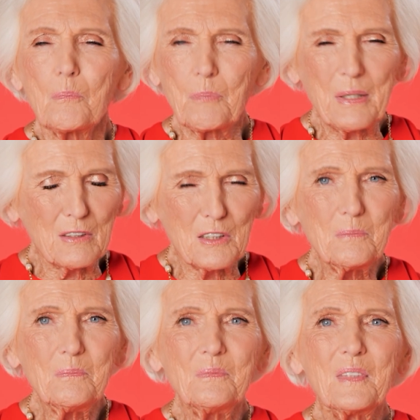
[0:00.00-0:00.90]
Peel
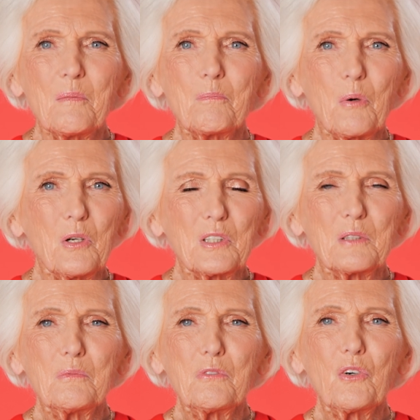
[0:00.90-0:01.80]
them, boil
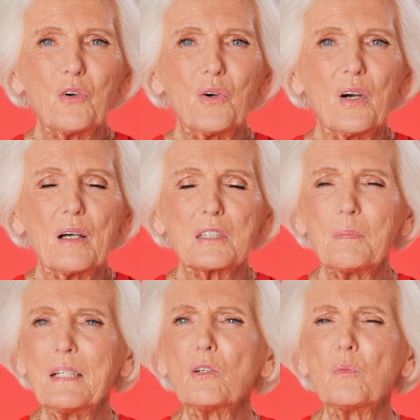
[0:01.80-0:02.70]
them for,
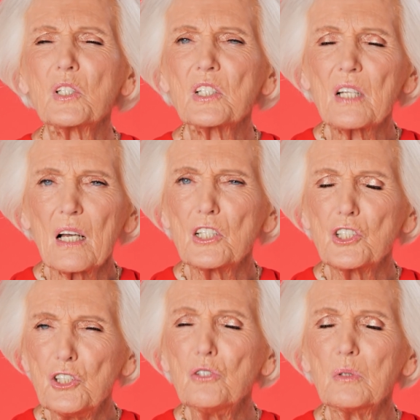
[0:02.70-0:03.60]
depending on what
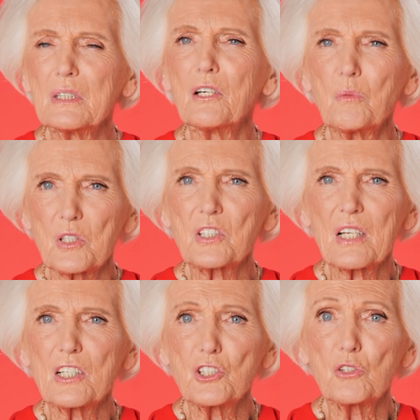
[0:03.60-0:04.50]
size, you will know what
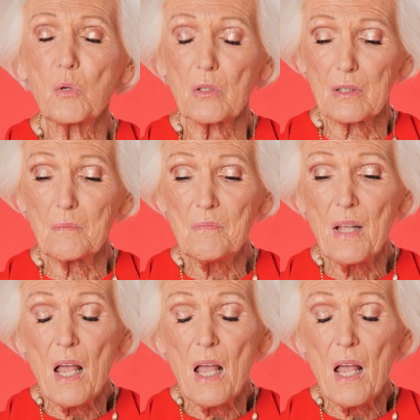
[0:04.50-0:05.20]
size you want them,